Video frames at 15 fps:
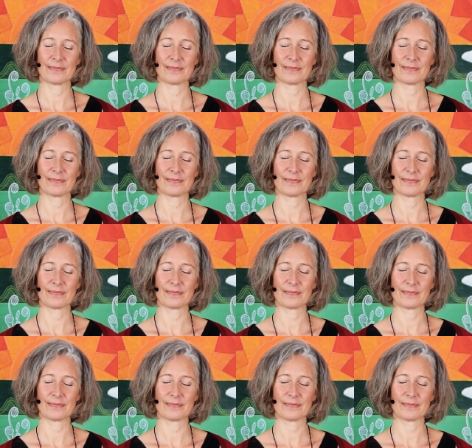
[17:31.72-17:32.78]

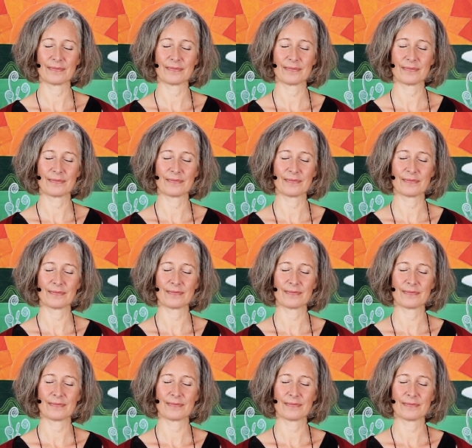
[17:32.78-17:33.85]

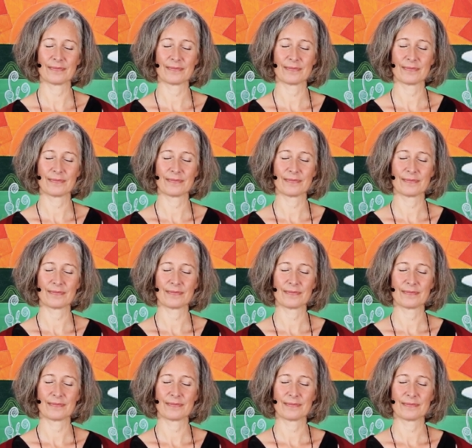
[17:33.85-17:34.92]

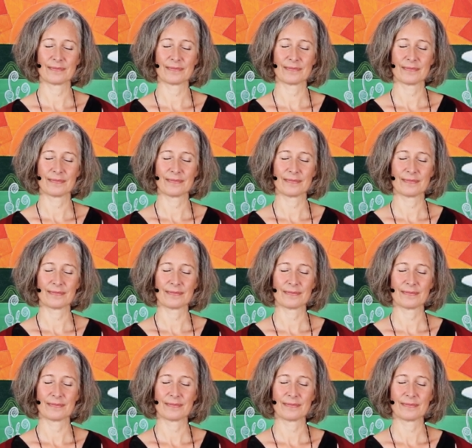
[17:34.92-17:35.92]
Nothing is said.